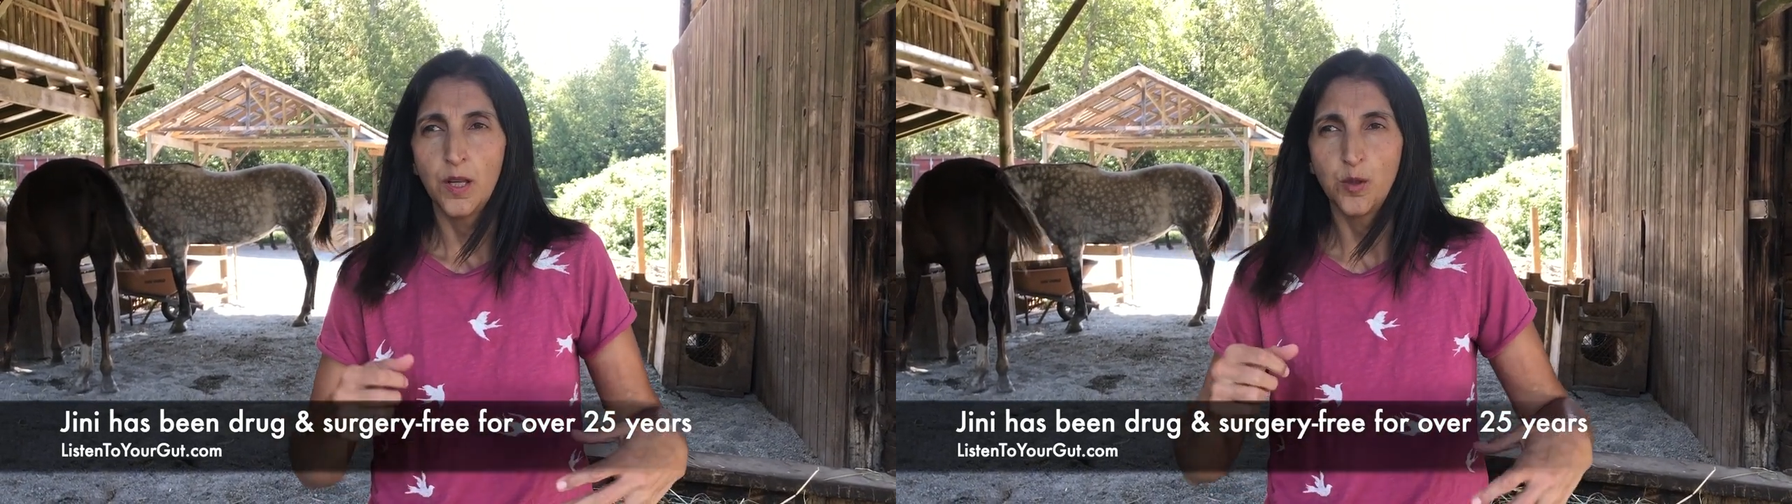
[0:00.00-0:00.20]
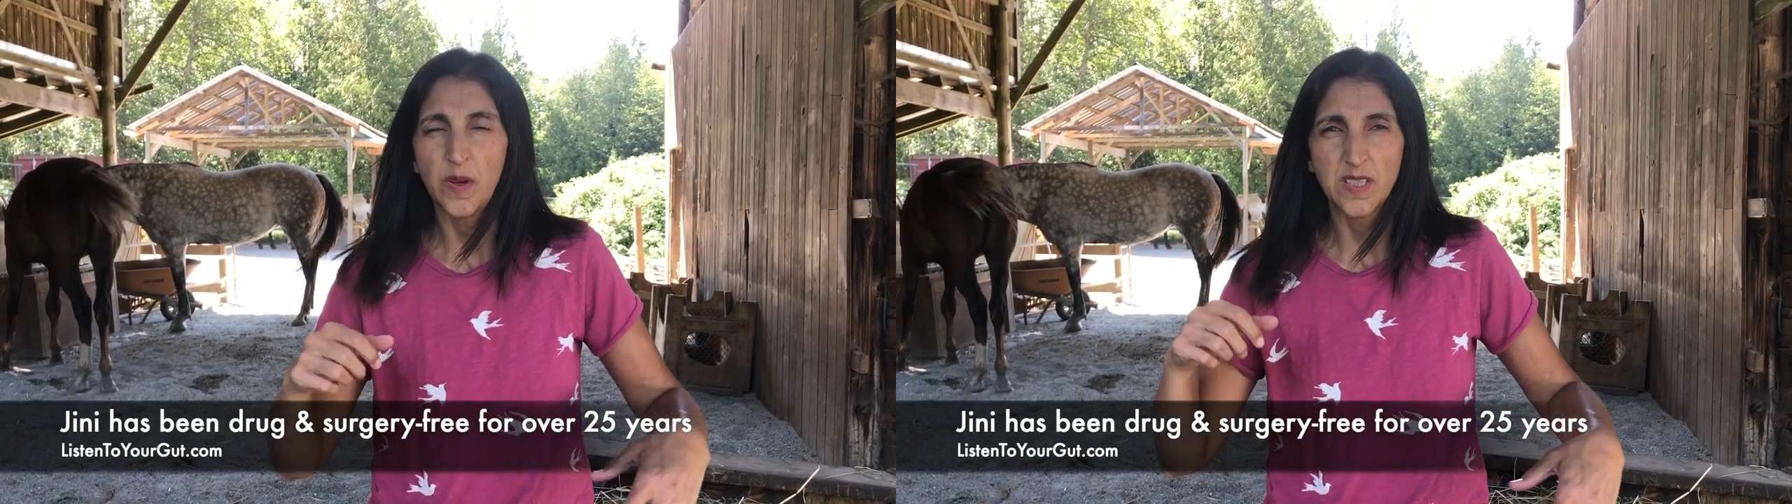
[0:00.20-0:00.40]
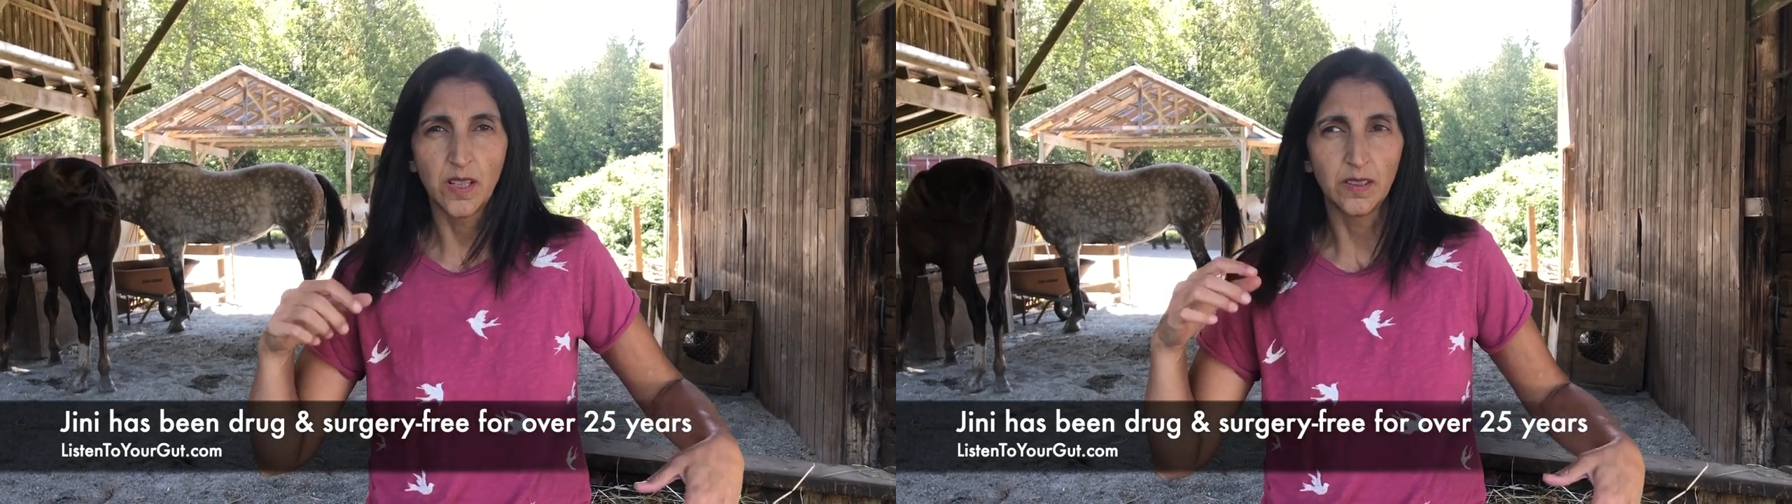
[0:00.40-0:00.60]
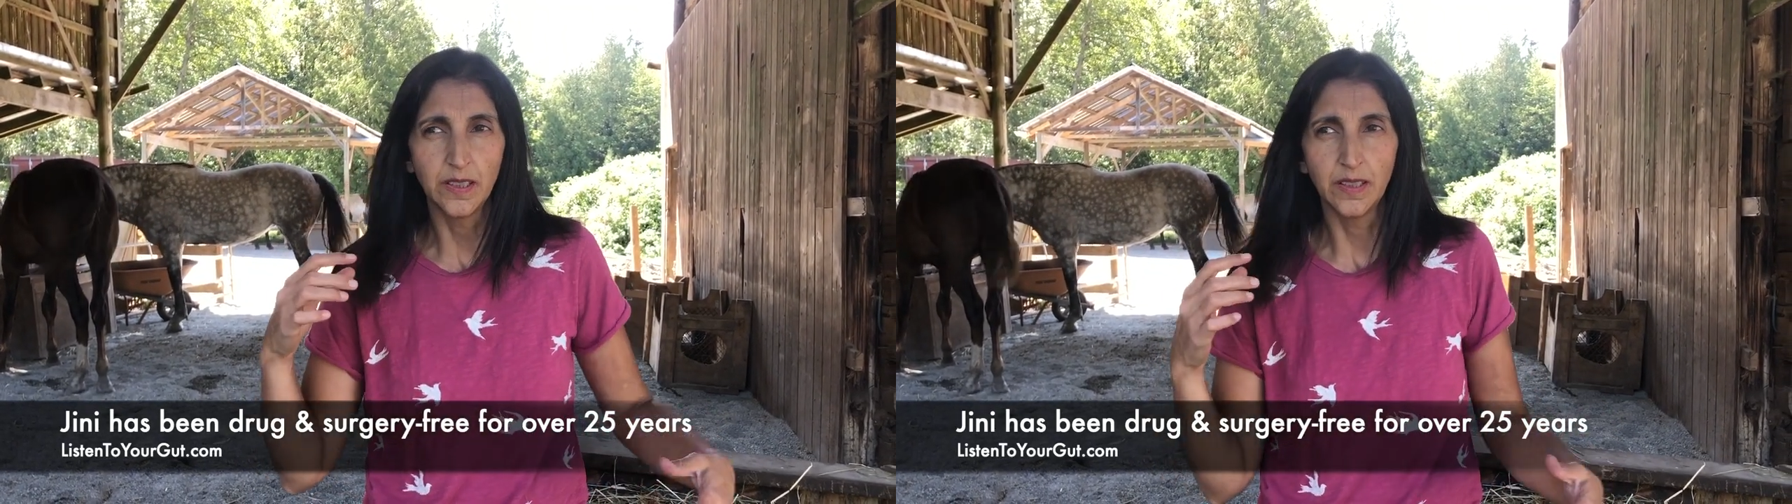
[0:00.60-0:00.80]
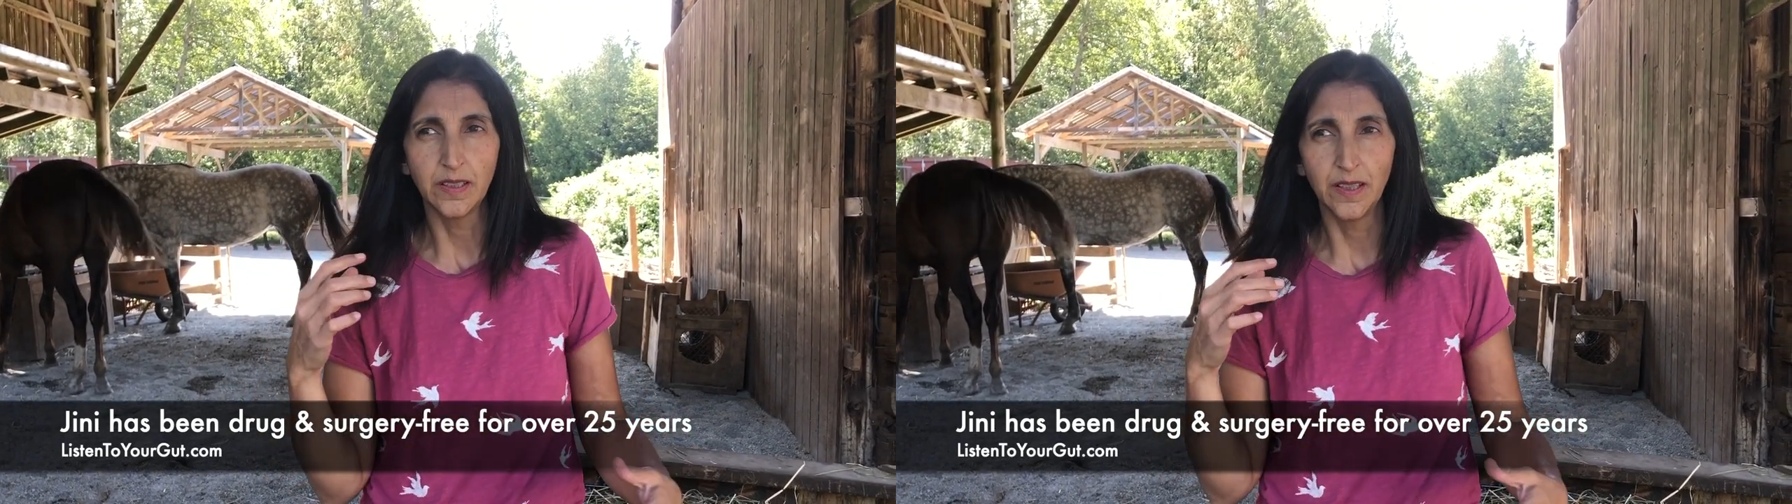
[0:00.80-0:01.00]
and you
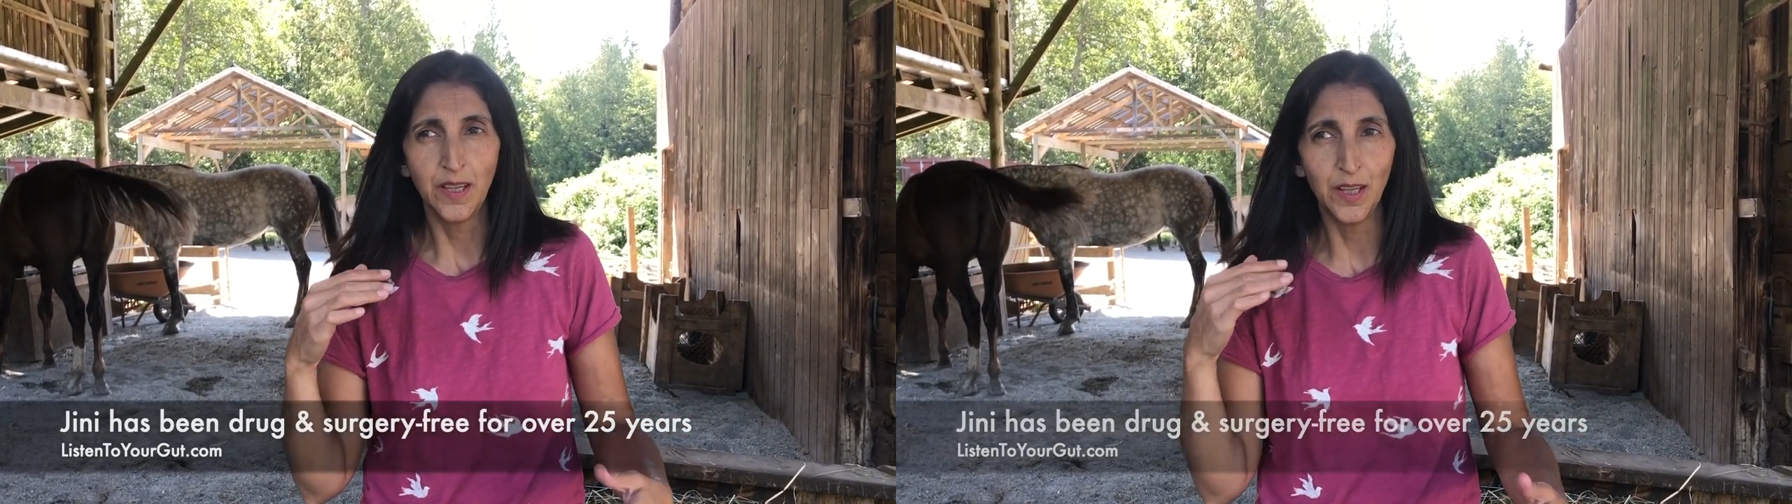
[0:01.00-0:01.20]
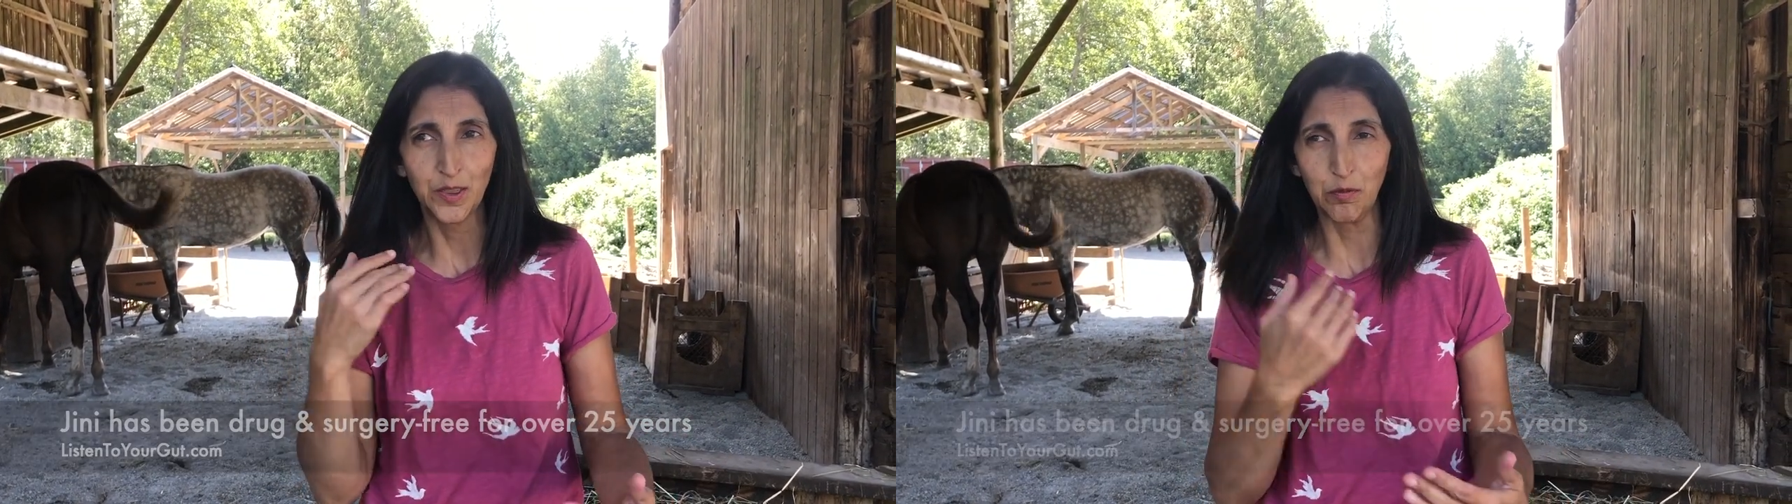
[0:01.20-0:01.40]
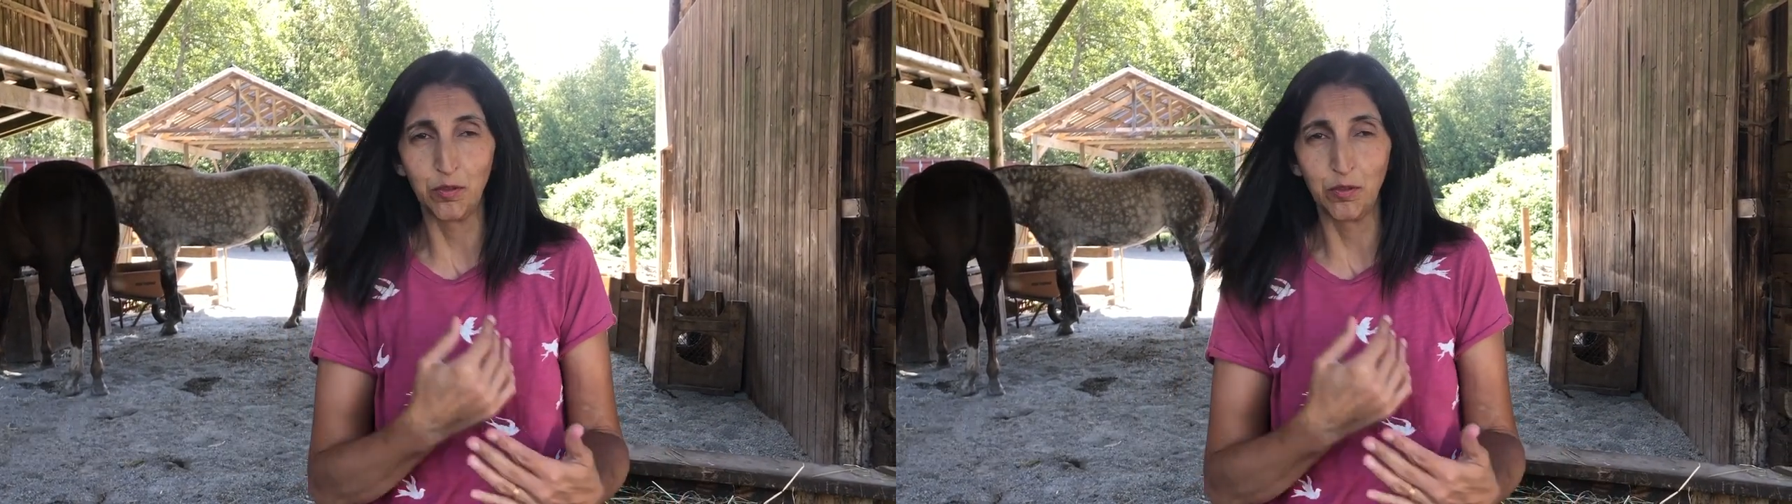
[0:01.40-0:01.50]
basically hit the